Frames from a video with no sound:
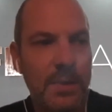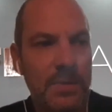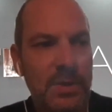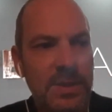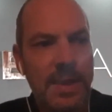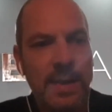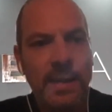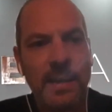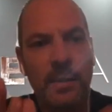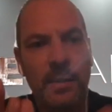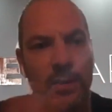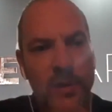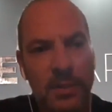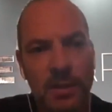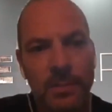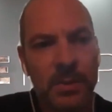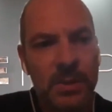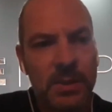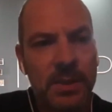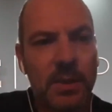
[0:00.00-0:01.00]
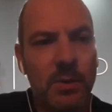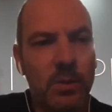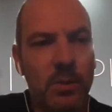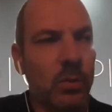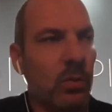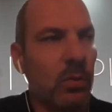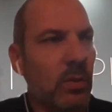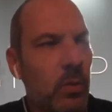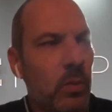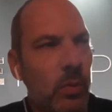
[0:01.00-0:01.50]
selling 30%
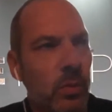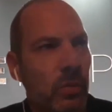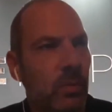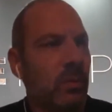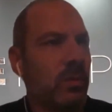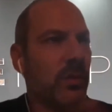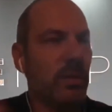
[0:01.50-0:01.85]
or